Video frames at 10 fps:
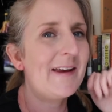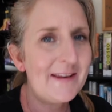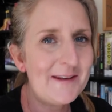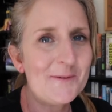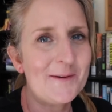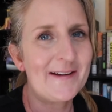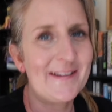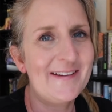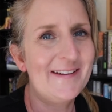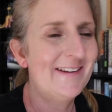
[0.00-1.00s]

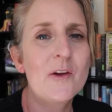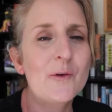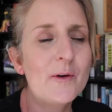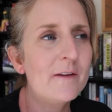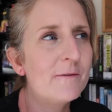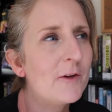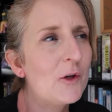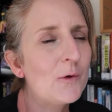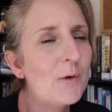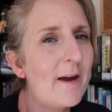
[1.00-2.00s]
Anyway, so if
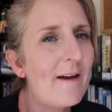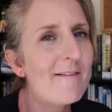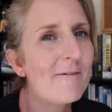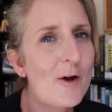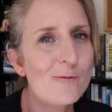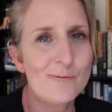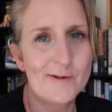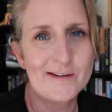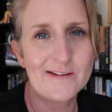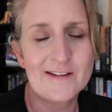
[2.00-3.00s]
you have
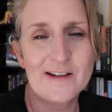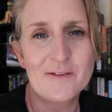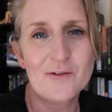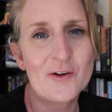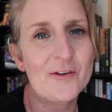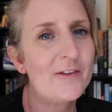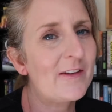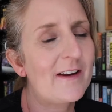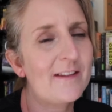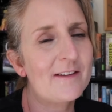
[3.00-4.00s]
read City of Ghosts,
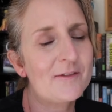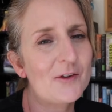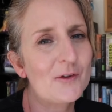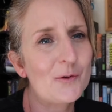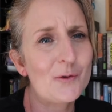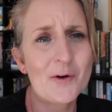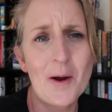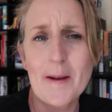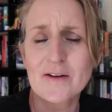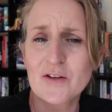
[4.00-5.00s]
then I'd love to talk
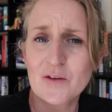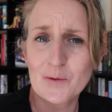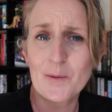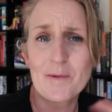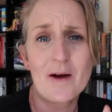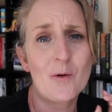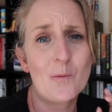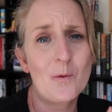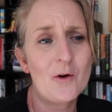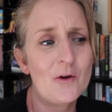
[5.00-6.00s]
to you about
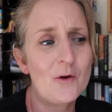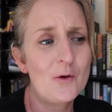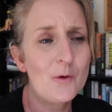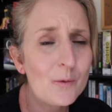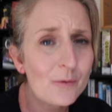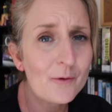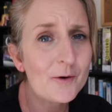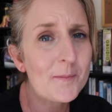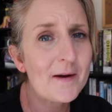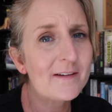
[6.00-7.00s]
what you thought
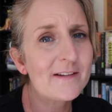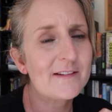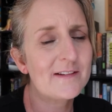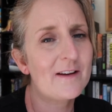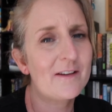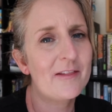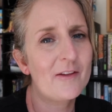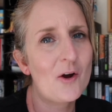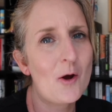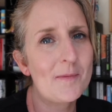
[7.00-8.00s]
about it down in
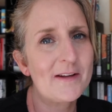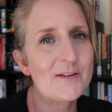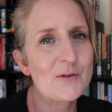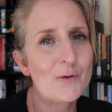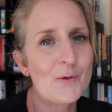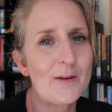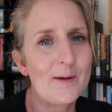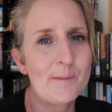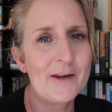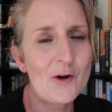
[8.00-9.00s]
the comments, so
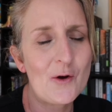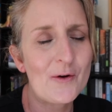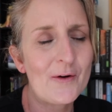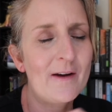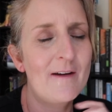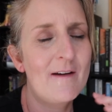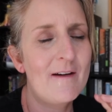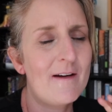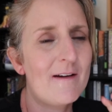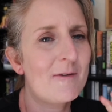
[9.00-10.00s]
let me know.
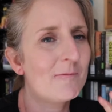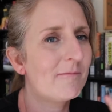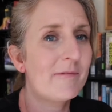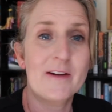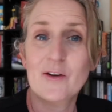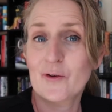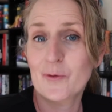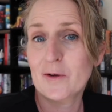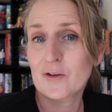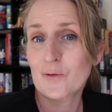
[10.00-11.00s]
Um, thank you so
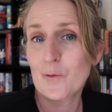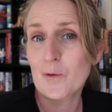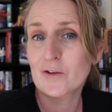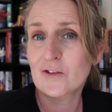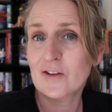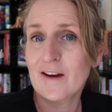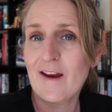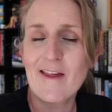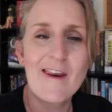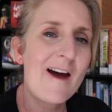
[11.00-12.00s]
much for
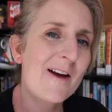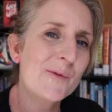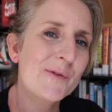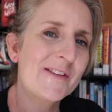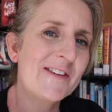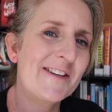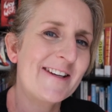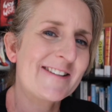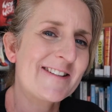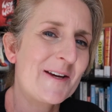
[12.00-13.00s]
watching, and I will see you
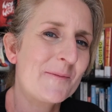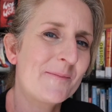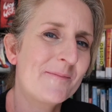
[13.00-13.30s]
next time.